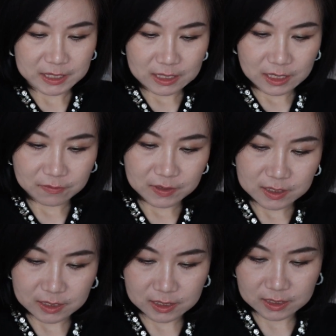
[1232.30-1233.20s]
see if it
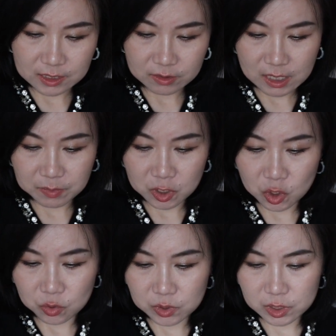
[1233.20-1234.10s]
still can be
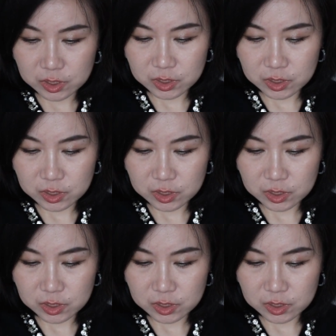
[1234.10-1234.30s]
used.